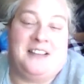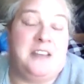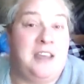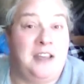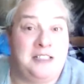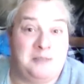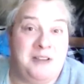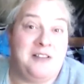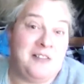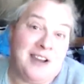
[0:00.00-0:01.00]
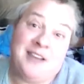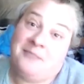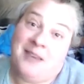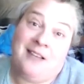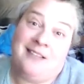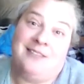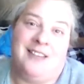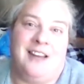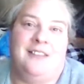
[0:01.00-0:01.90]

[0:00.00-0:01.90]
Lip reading: can't speak right, Mel,